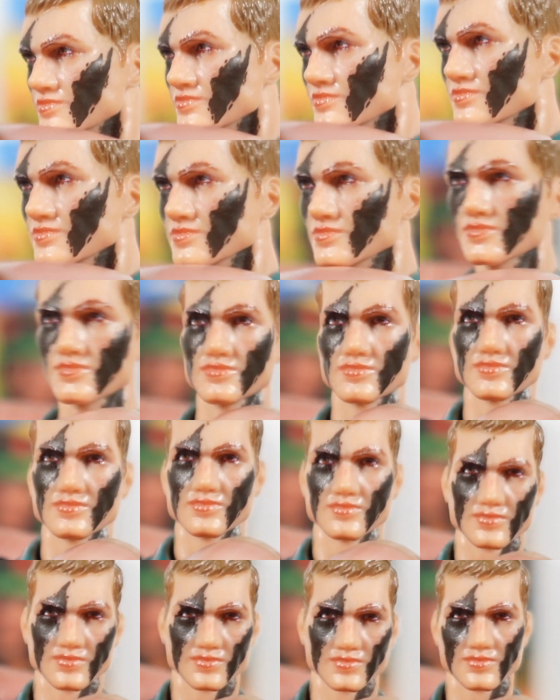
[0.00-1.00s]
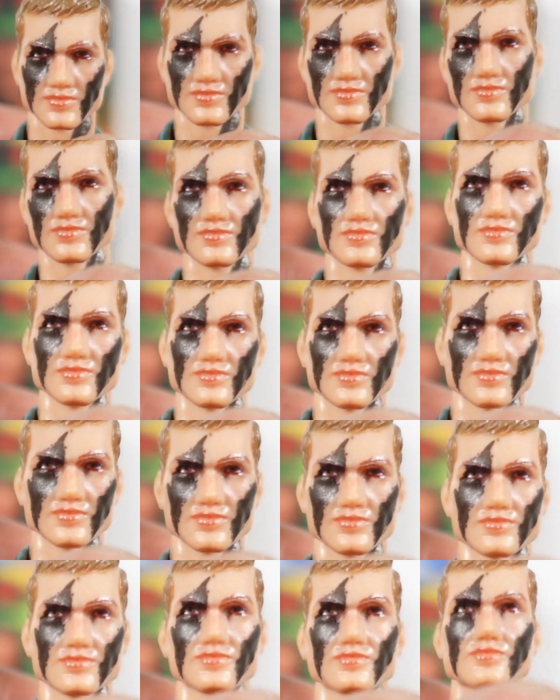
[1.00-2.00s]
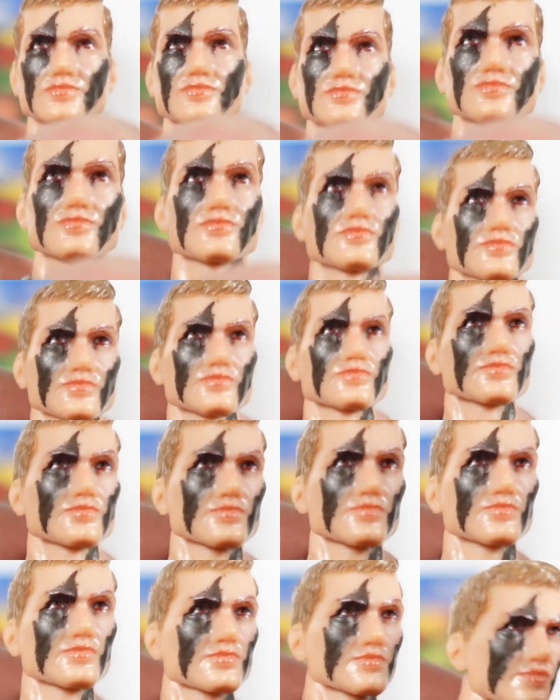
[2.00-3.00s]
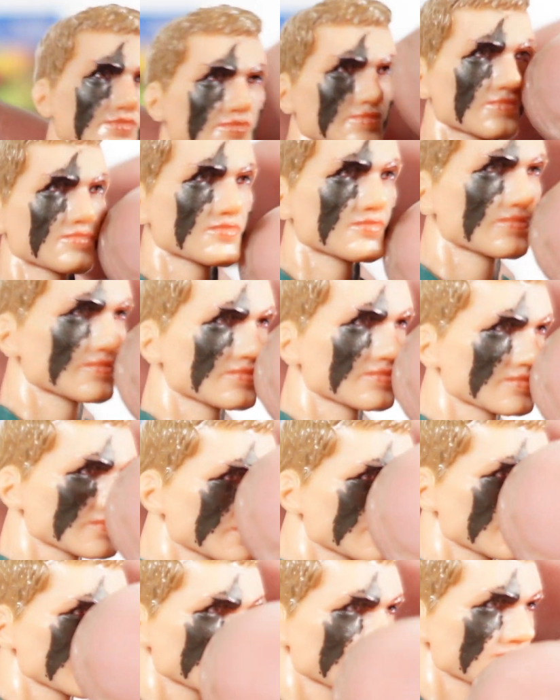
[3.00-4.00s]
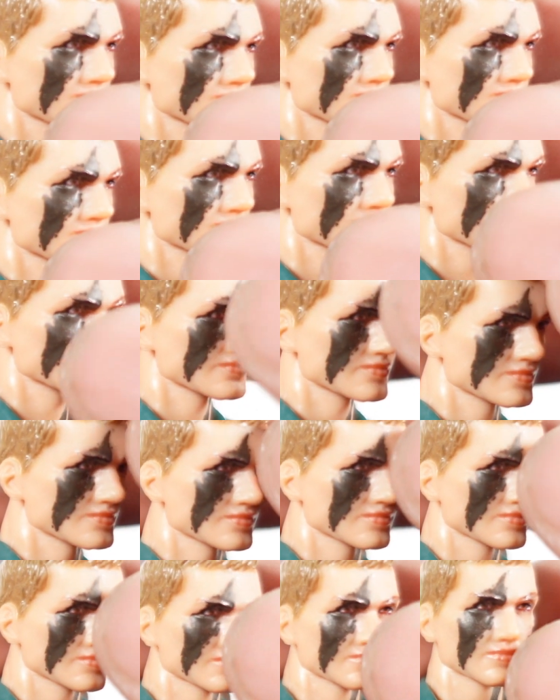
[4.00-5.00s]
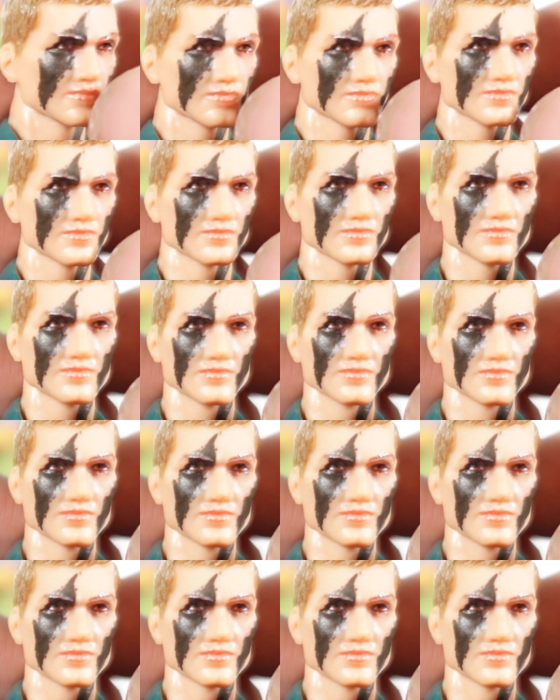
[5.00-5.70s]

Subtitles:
I'm about to say water strokes. The Dusty mark, the camo going across the eye,